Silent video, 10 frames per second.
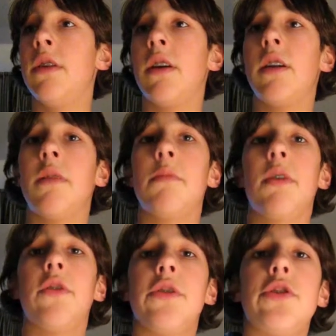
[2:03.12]
and I'm
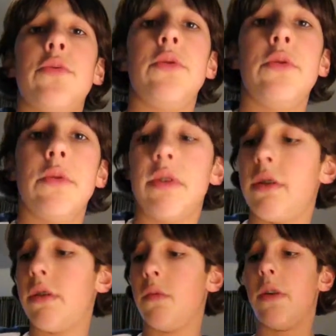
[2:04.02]
gonna show you
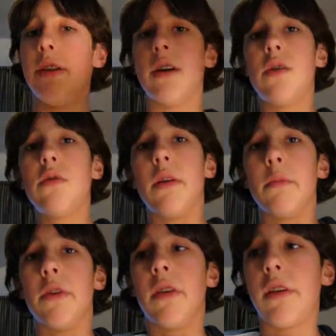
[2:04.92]
it right now.
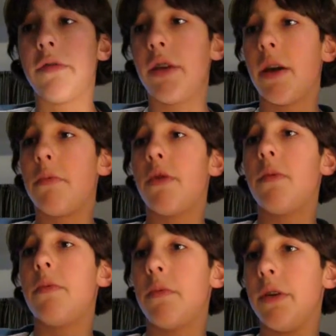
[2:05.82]
I'm gonna lift the camera
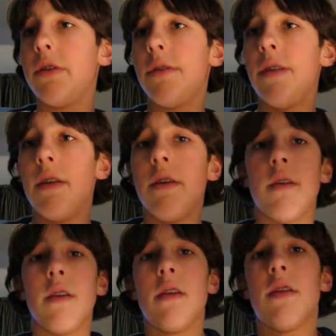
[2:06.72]
up, wait.
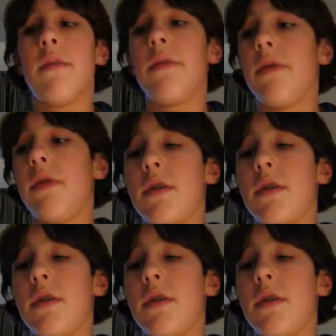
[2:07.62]
The